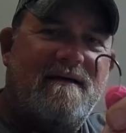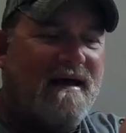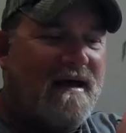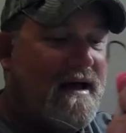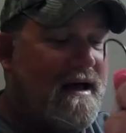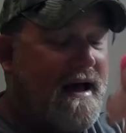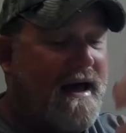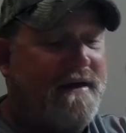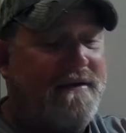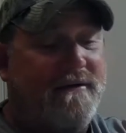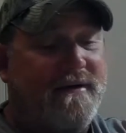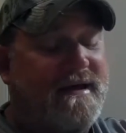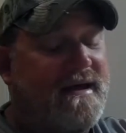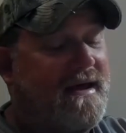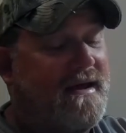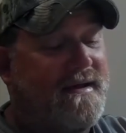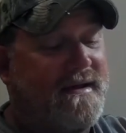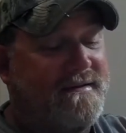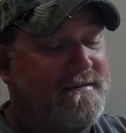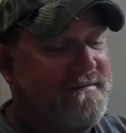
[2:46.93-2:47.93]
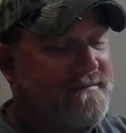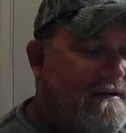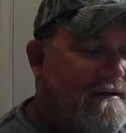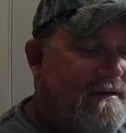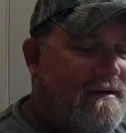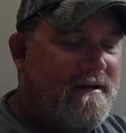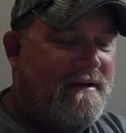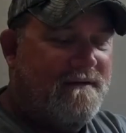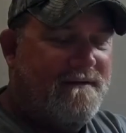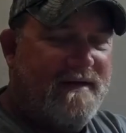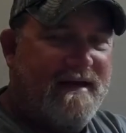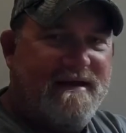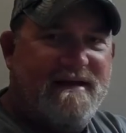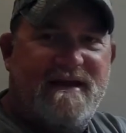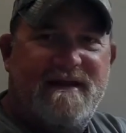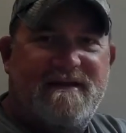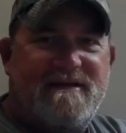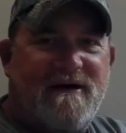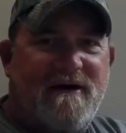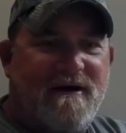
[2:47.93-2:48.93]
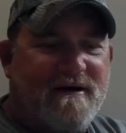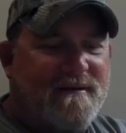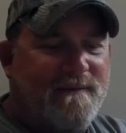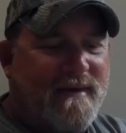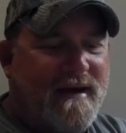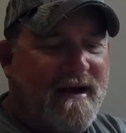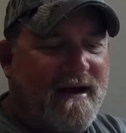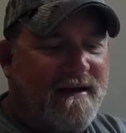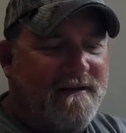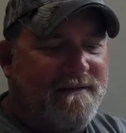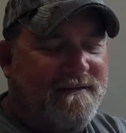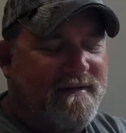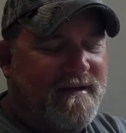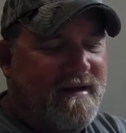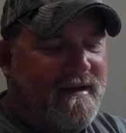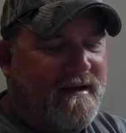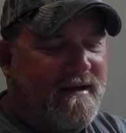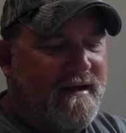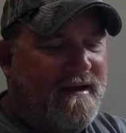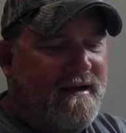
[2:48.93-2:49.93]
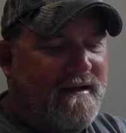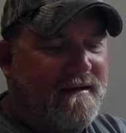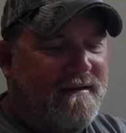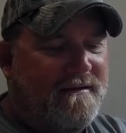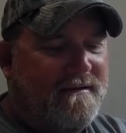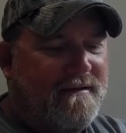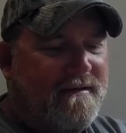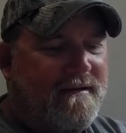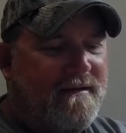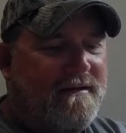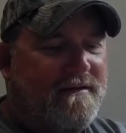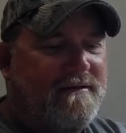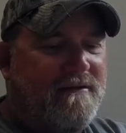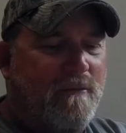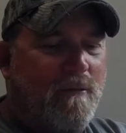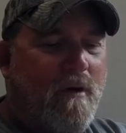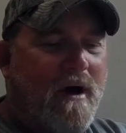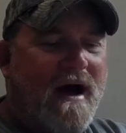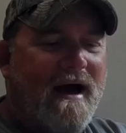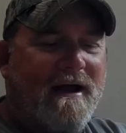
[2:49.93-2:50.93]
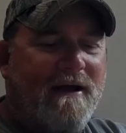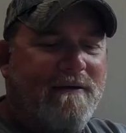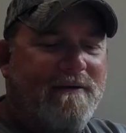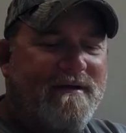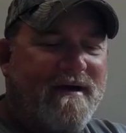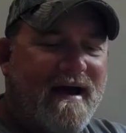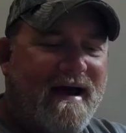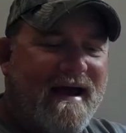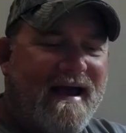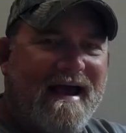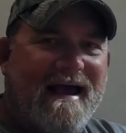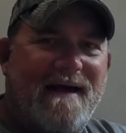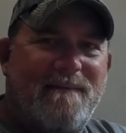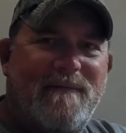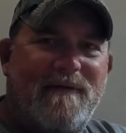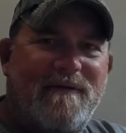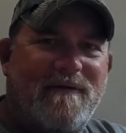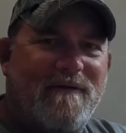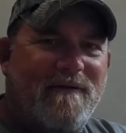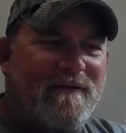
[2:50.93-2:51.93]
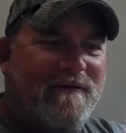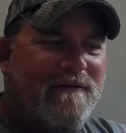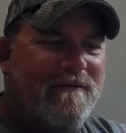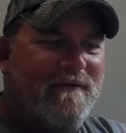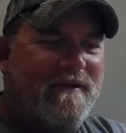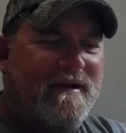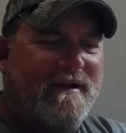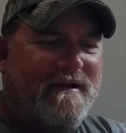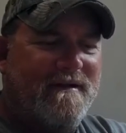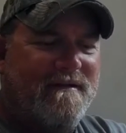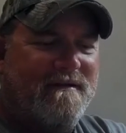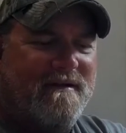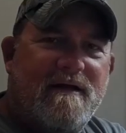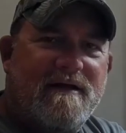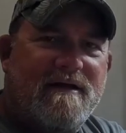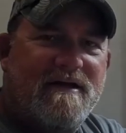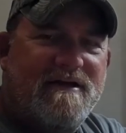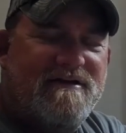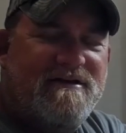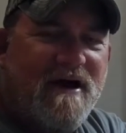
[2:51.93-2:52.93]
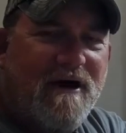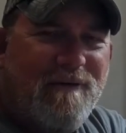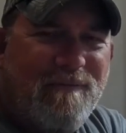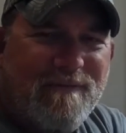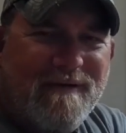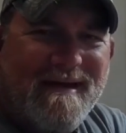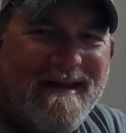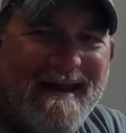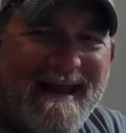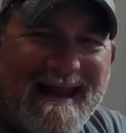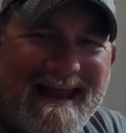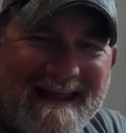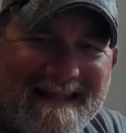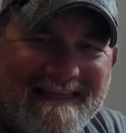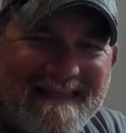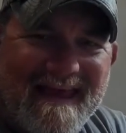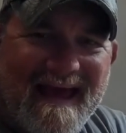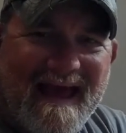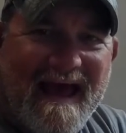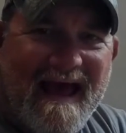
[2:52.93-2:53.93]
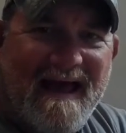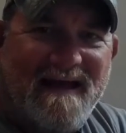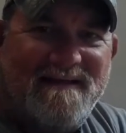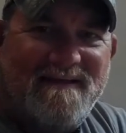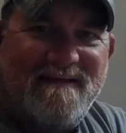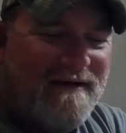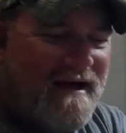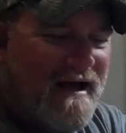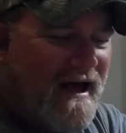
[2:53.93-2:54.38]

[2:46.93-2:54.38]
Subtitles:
I don't get it. They did talk about the wire diameter, and you don't need that.